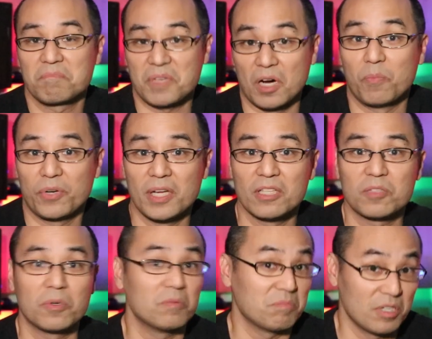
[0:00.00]

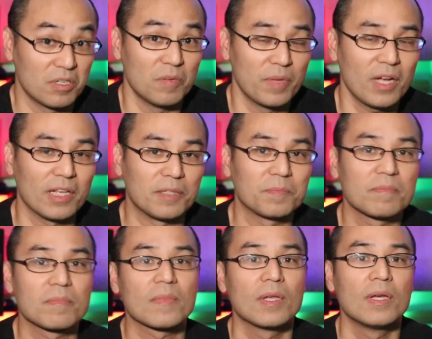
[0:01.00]
Comprehensible and compelling.
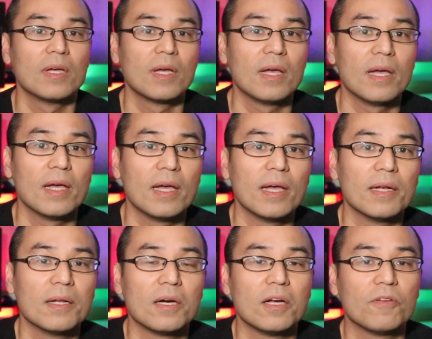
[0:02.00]

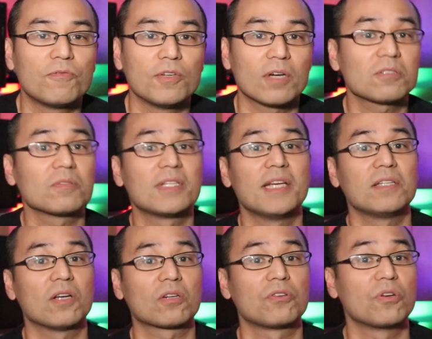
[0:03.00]
And if we also take
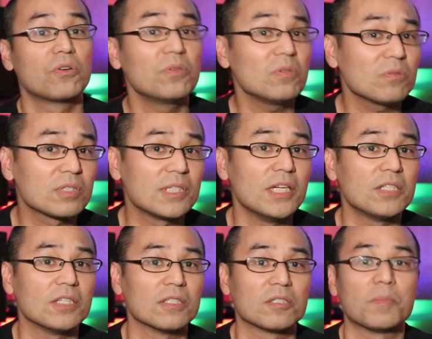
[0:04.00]
Dr. Kuhl's
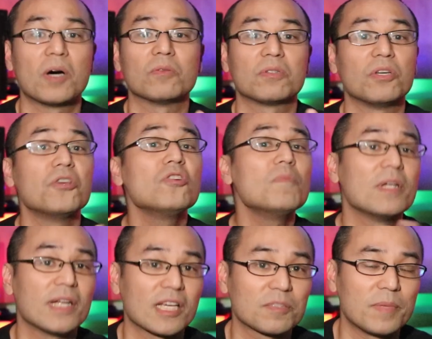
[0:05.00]
teachings about the
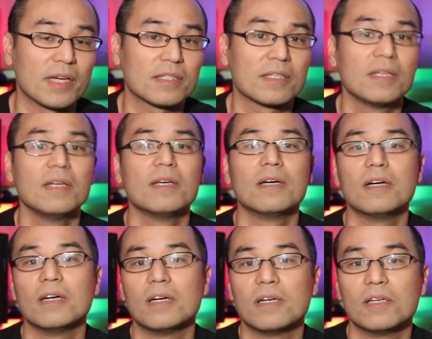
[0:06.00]
human aspects
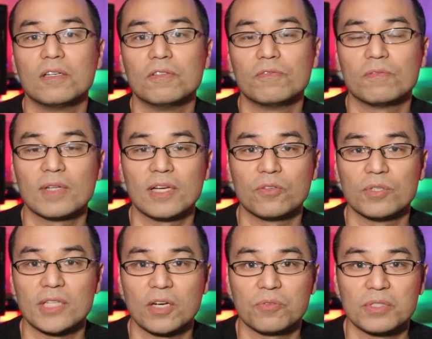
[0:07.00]
of
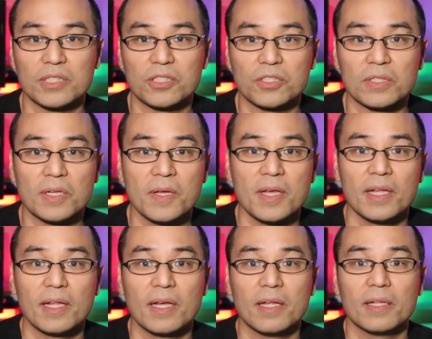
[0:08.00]
language acquisition,
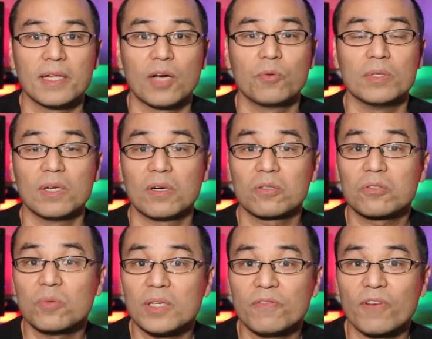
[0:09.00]
and I would
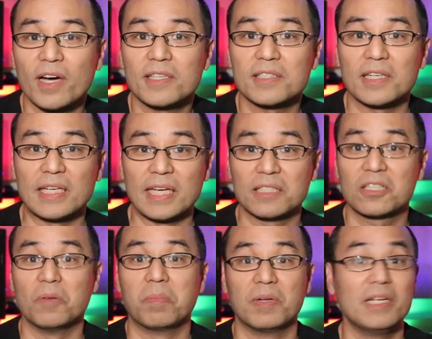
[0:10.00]
also advise against
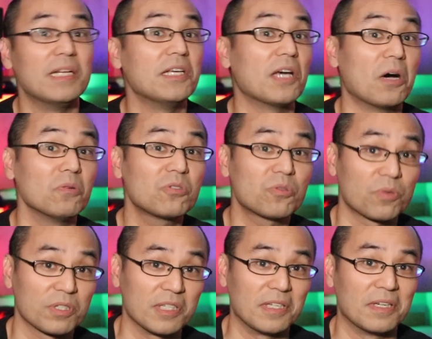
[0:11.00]
completely
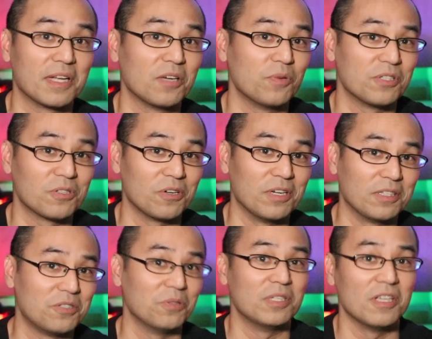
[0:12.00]
outsourcing language learning
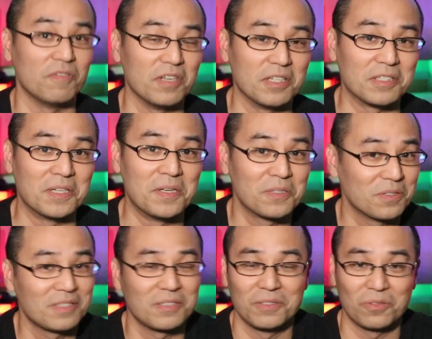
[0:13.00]
to TVs.
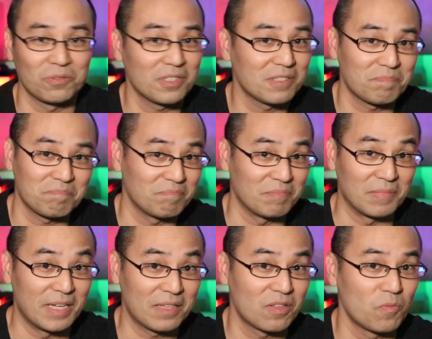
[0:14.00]
Don't just
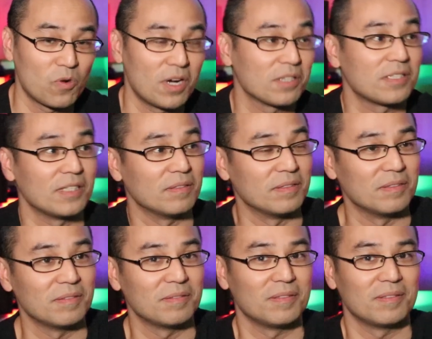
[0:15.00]
let them watch
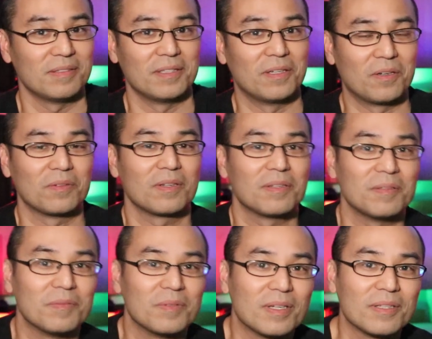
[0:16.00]
and, you know,
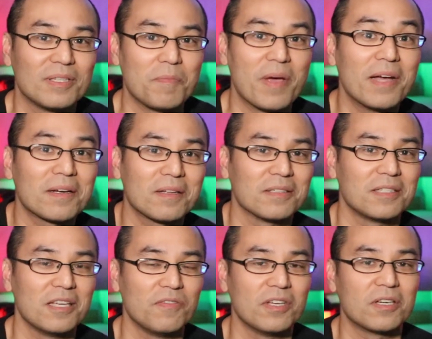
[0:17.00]
depend on the
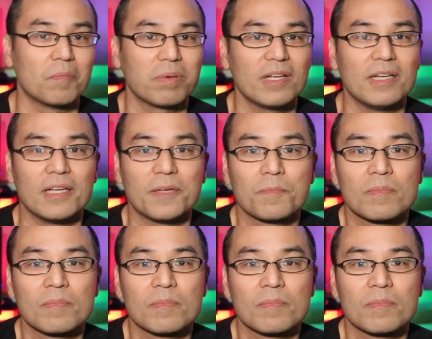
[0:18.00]
TV completely.